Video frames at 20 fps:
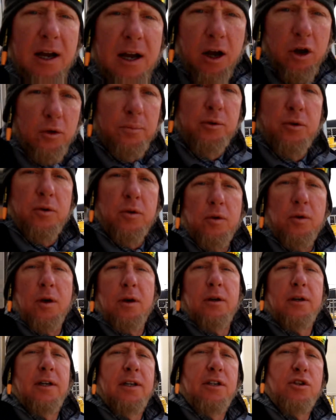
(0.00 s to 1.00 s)
I hope you
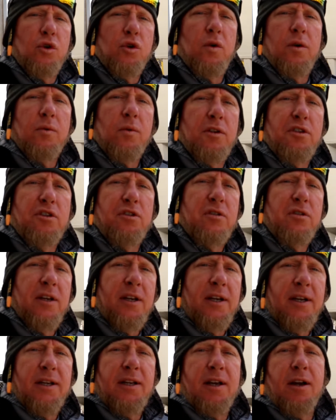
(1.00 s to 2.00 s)
enjoyed what you've
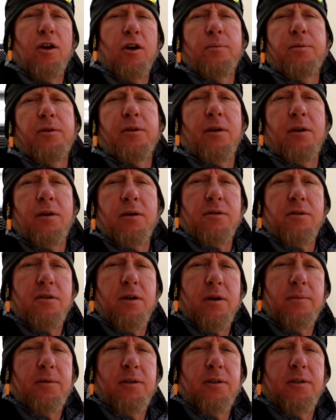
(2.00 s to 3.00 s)
seen. I hope you learned
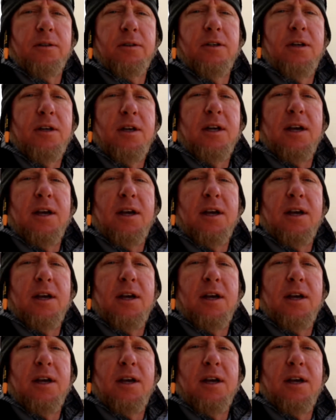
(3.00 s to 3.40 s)
something.